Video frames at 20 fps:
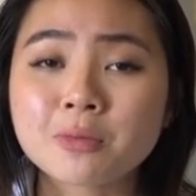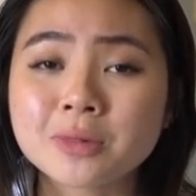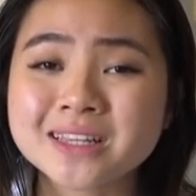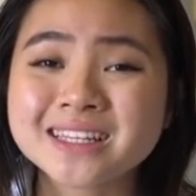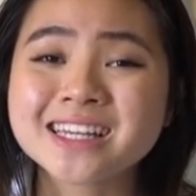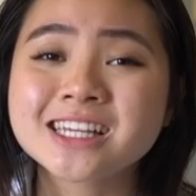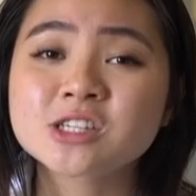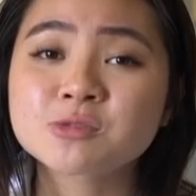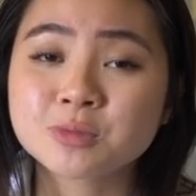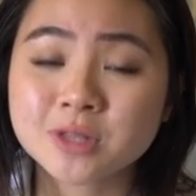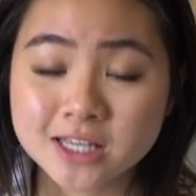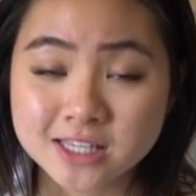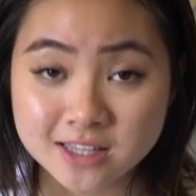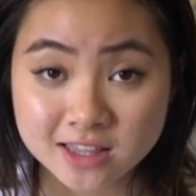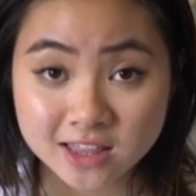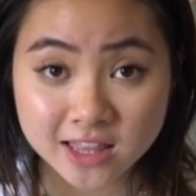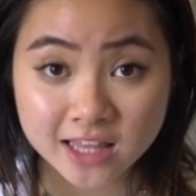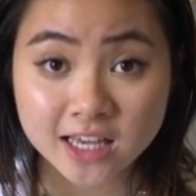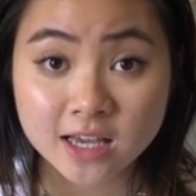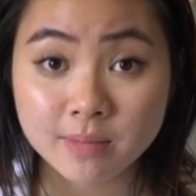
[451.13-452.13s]
Please, please
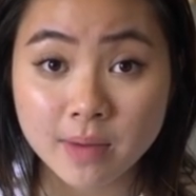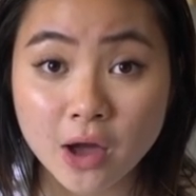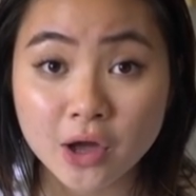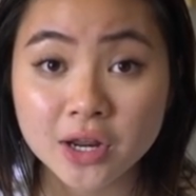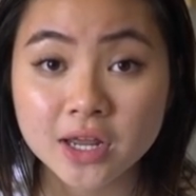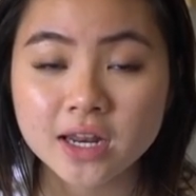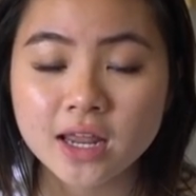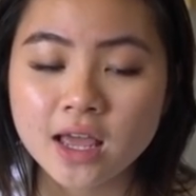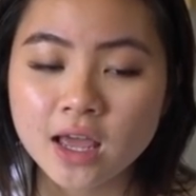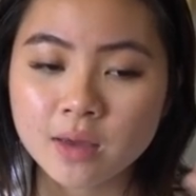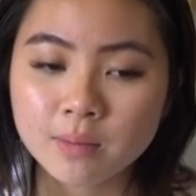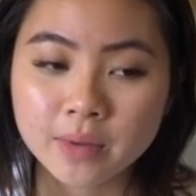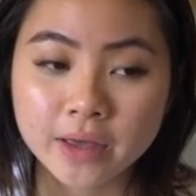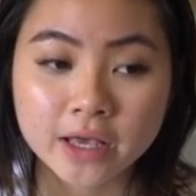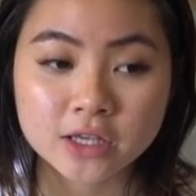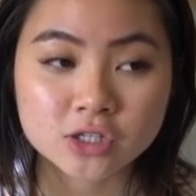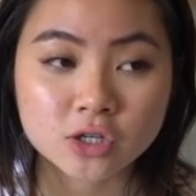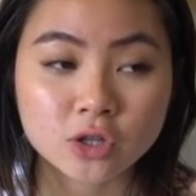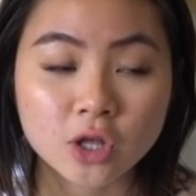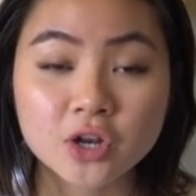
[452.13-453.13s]
think about it,
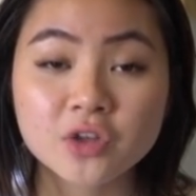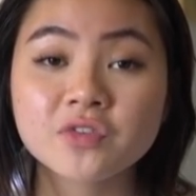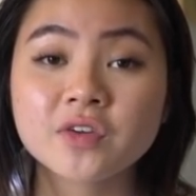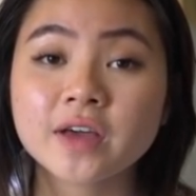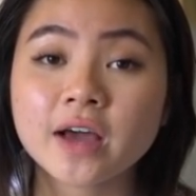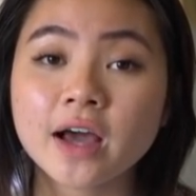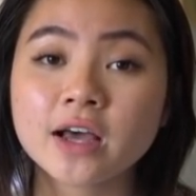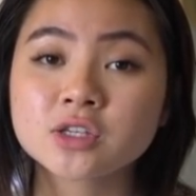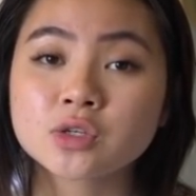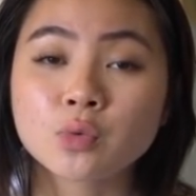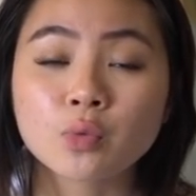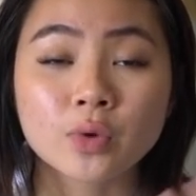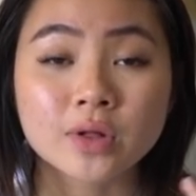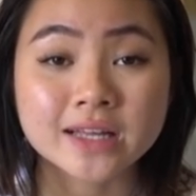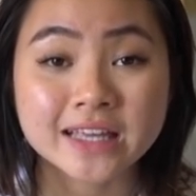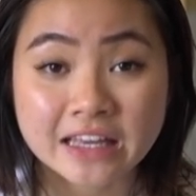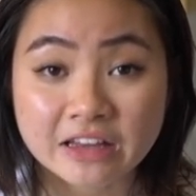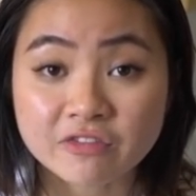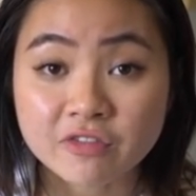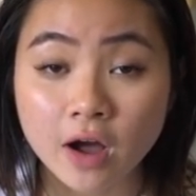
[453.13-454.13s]
because a lot of you guys will
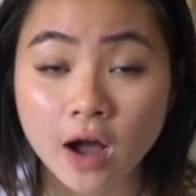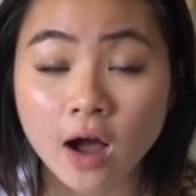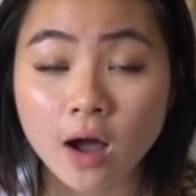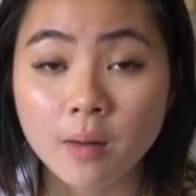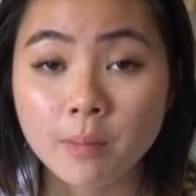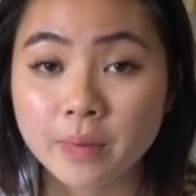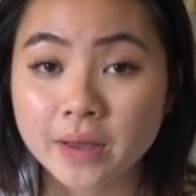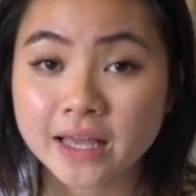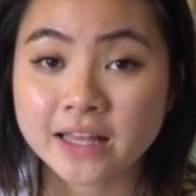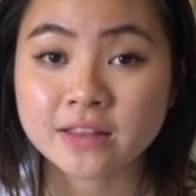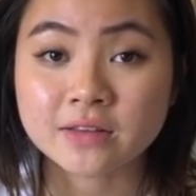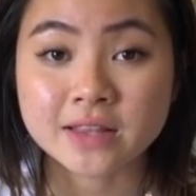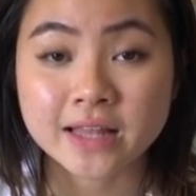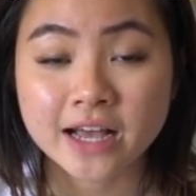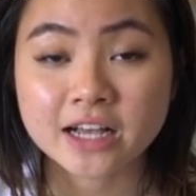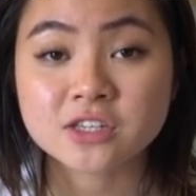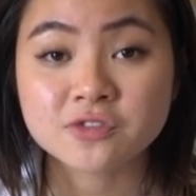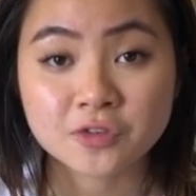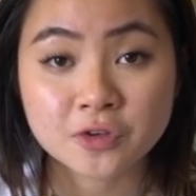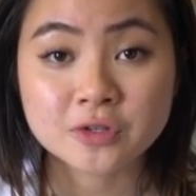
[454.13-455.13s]
give up in the
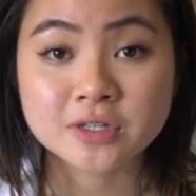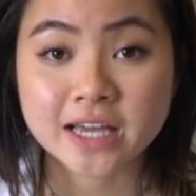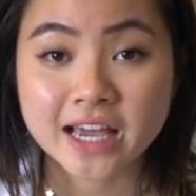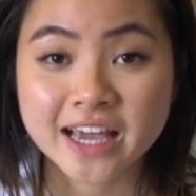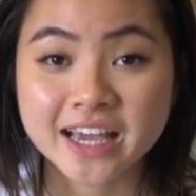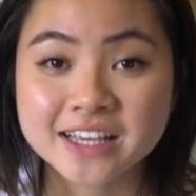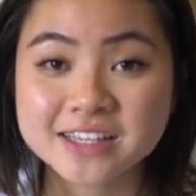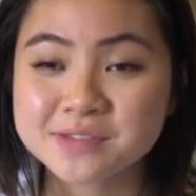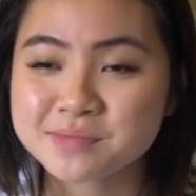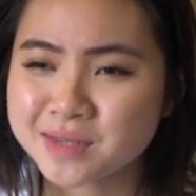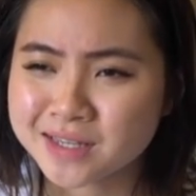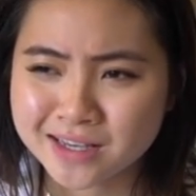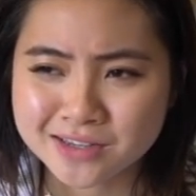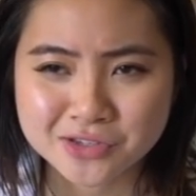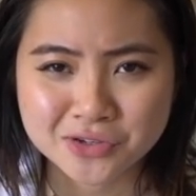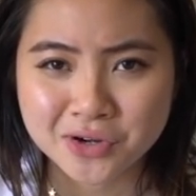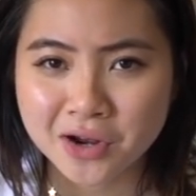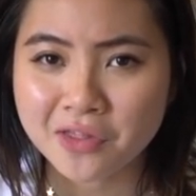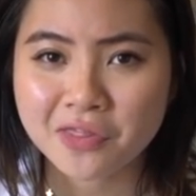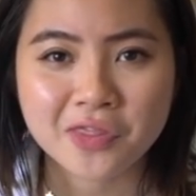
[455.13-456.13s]
next few days because
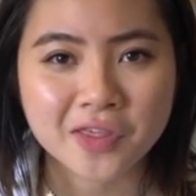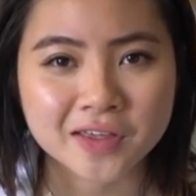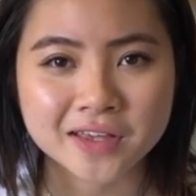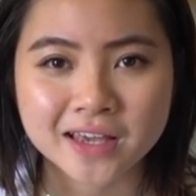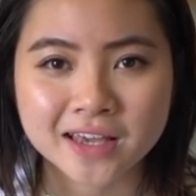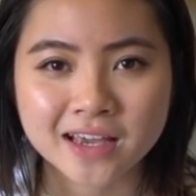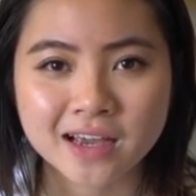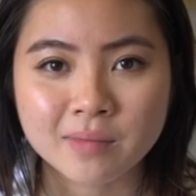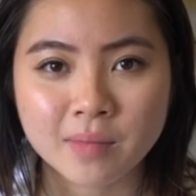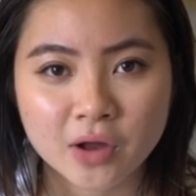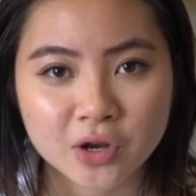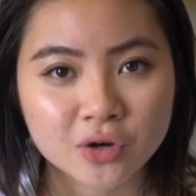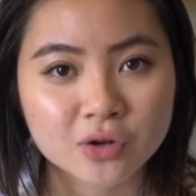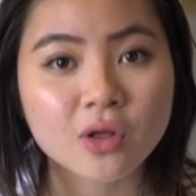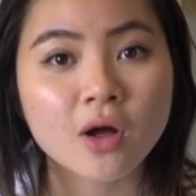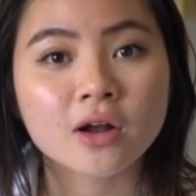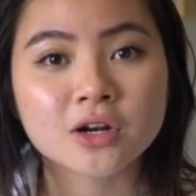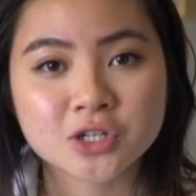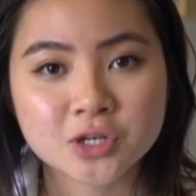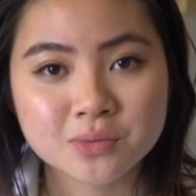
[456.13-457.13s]
you're not thinking about your
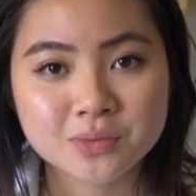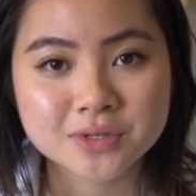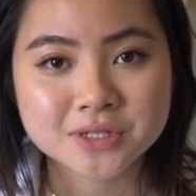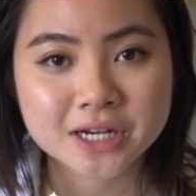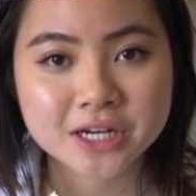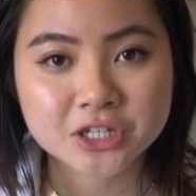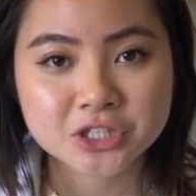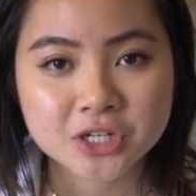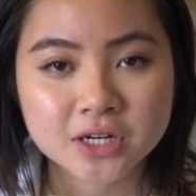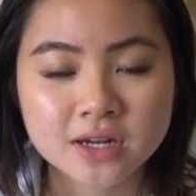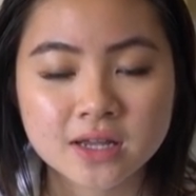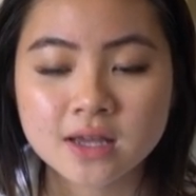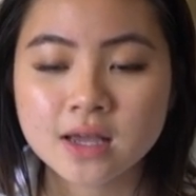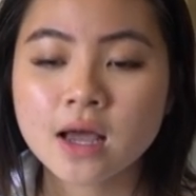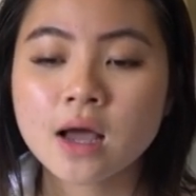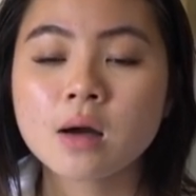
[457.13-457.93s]
long-term projection.